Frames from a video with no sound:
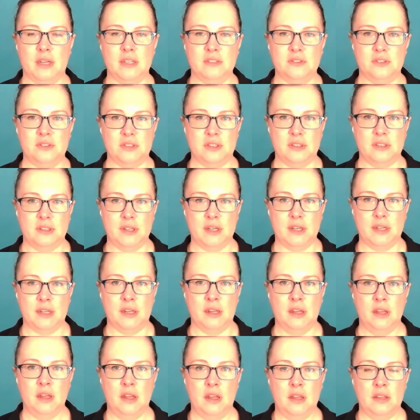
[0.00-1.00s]
engineering
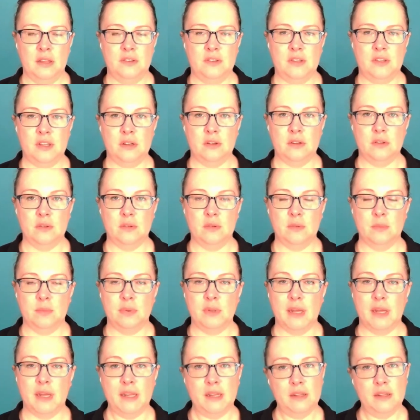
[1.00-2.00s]
still
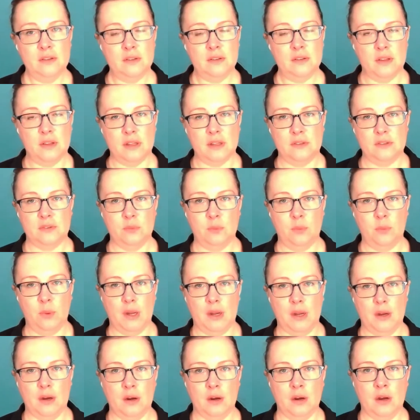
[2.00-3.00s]
playing into this
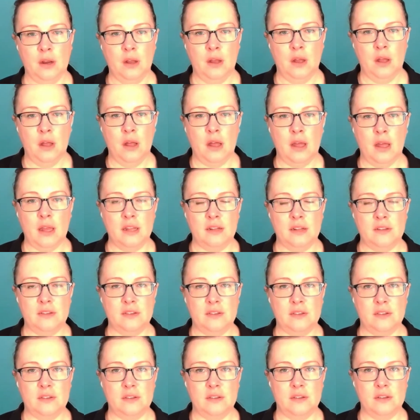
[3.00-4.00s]
where
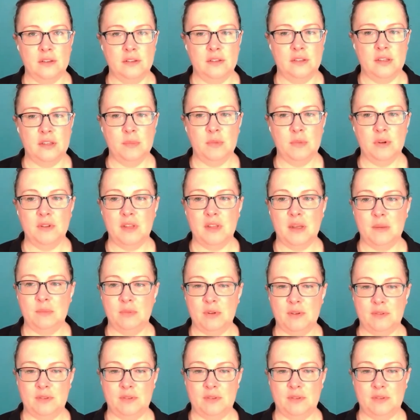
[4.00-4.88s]
it's a similar theme we've